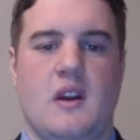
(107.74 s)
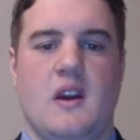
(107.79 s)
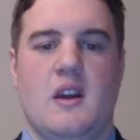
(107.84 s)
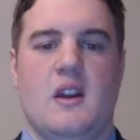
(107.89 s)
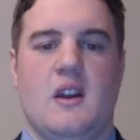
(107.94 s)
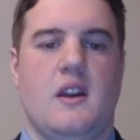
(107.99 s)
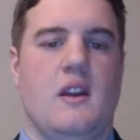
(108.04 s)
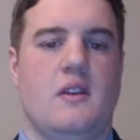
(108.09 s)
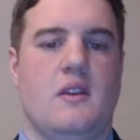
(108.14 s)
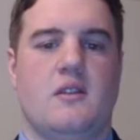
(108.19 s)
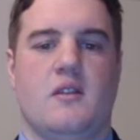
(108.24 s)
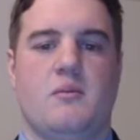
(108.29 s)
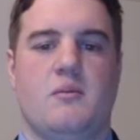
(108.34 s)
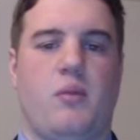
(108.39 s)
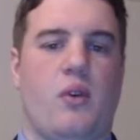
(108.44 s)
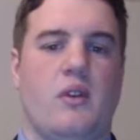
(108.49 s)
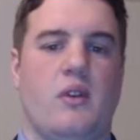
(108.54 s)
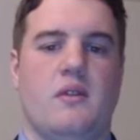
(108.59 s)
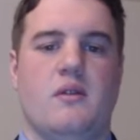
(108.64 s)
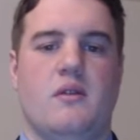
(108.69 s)
It is
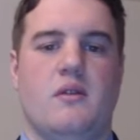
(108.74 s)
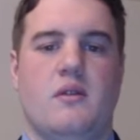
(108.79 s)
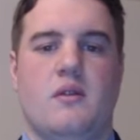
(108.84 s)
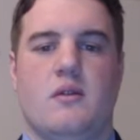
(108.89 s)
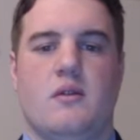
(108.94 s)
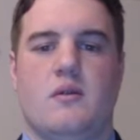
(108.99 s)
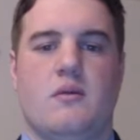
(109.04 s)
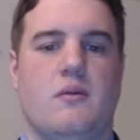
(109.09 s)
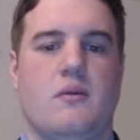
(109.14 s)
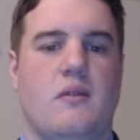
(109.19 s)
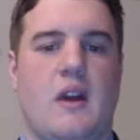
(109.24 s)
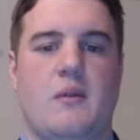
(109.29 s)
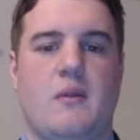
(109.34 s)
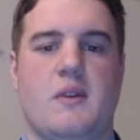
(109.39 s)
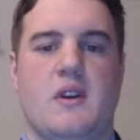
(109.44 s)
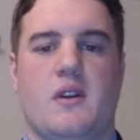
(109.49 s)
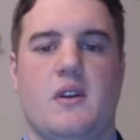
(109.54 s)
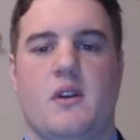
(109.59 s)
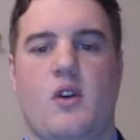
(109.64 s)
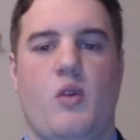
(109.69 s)
important that we
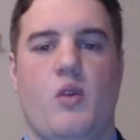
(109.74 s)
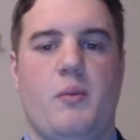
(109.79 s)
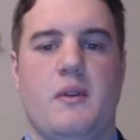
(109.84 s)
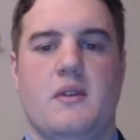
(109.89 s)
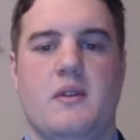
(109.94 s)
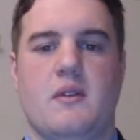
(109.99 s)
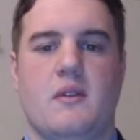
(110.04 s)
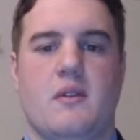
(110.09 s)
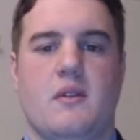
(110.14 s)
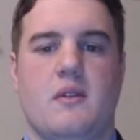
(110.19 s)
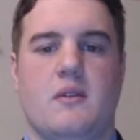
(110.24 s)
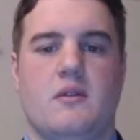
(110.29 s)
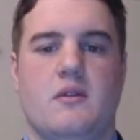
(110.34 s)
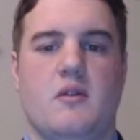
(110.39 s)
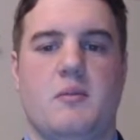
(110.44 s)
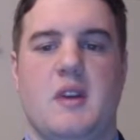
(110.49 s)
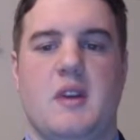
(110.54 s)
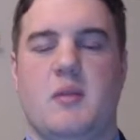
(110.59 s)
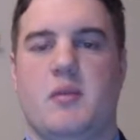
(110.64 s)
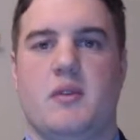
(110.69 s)
are open to
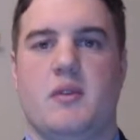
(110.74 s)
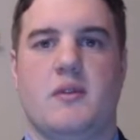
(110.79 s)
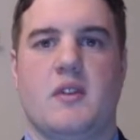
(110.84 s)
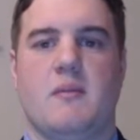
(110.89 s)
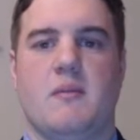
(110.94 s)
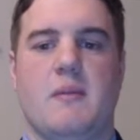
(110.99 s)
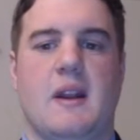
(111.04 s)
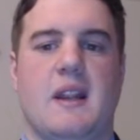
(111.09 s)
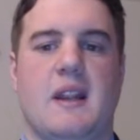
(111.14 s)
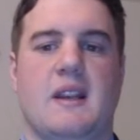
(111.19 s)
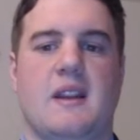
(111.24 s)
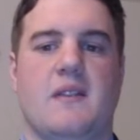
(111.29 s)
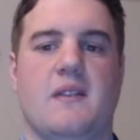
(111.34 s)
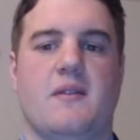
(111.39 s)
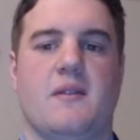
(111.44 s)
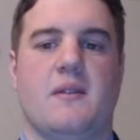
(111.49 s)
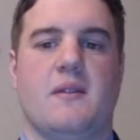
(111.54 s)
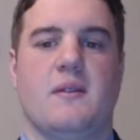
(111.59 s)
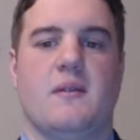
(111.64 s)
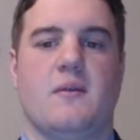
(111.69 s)
people from many
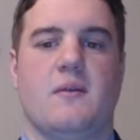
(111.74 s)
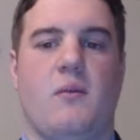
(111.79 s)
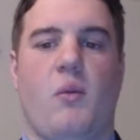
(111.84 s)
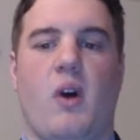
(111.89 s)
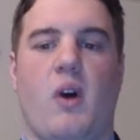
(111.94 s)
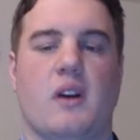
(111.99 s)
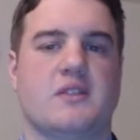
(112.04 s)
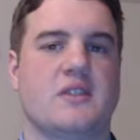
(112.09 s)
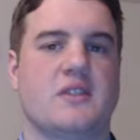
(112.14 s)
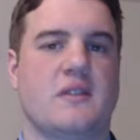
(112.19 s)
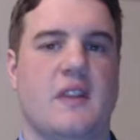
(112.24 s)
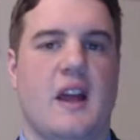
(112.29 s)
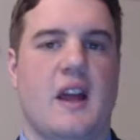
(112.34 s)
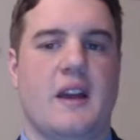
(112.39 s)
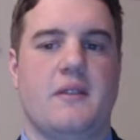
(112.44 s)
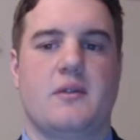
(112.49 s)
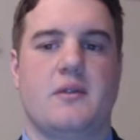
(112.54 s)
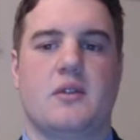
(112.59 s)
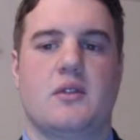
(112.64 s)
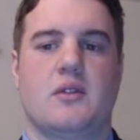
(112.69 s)
different walks of lives.